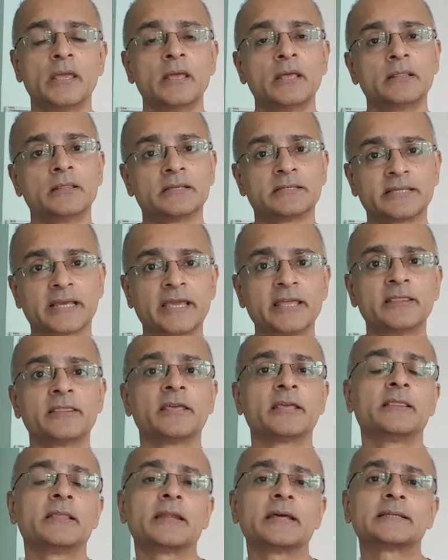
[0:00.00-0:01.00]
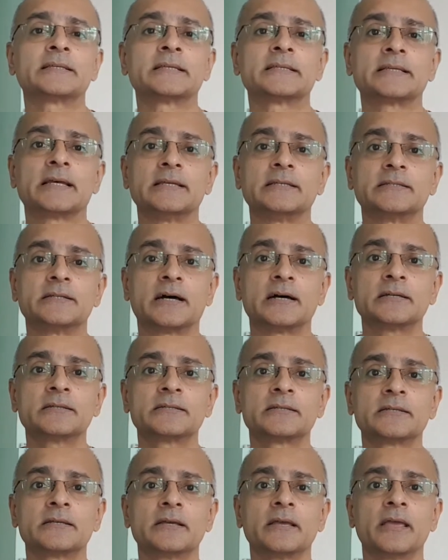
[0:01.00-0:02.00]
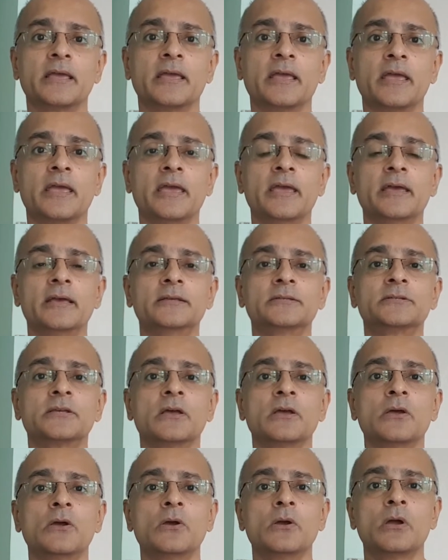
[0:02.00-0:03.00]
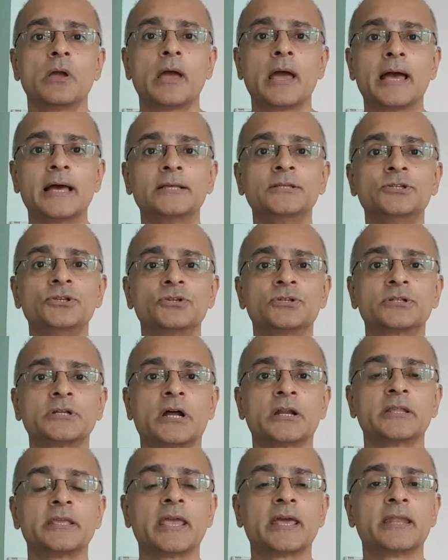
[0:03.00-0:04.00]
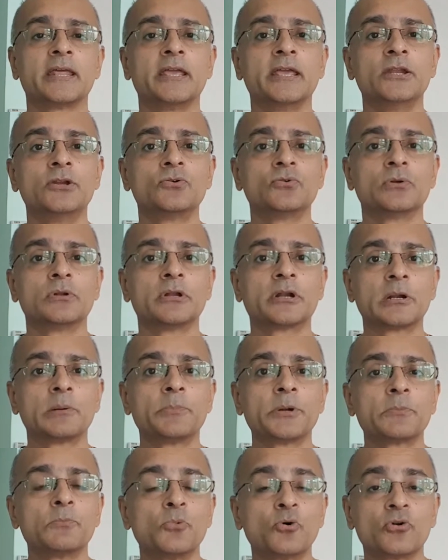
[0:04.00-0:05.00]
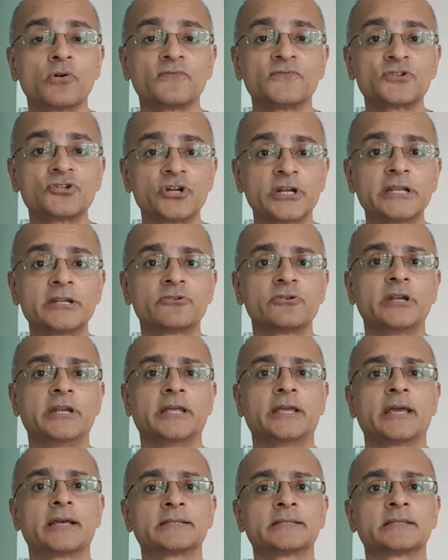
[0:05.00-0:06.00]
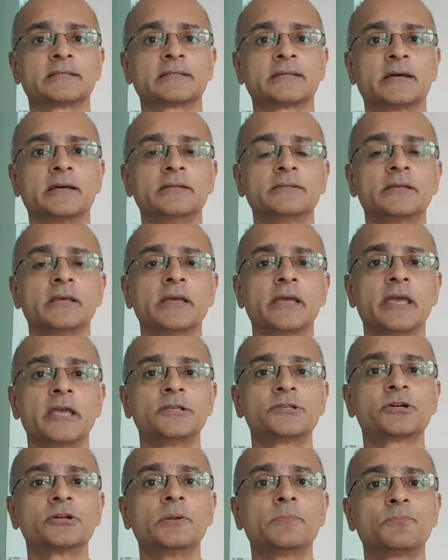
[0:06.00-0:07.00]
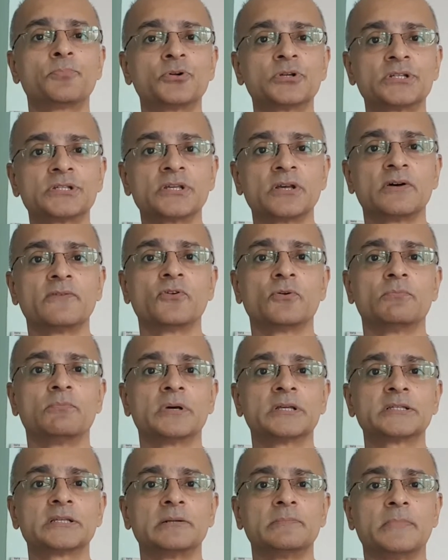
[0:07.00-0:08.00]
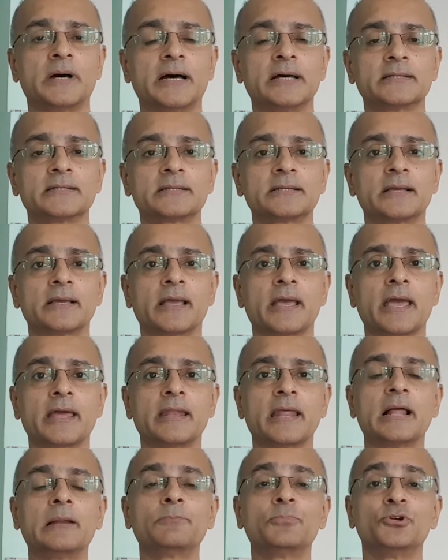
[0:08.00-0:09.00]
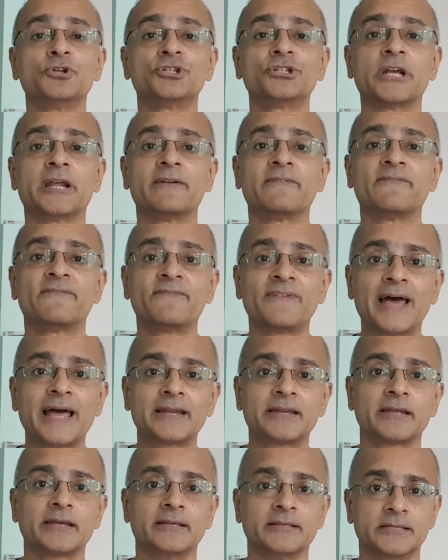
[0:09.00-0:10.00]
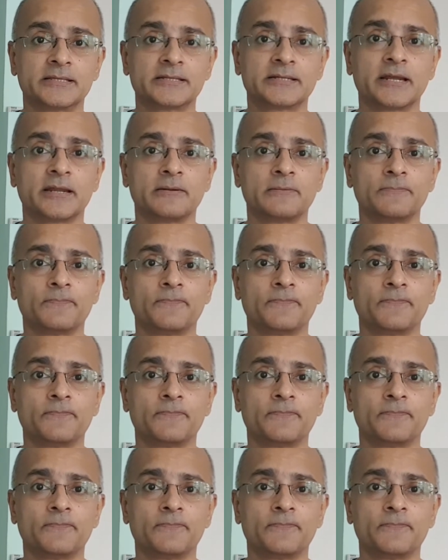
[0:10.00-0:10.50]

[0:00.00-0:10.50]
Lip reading: The second thing that exercise does is, as you start getting into a little bit more of strength training exercise, it's going to preserve your muscle mass and help you shed fat instead.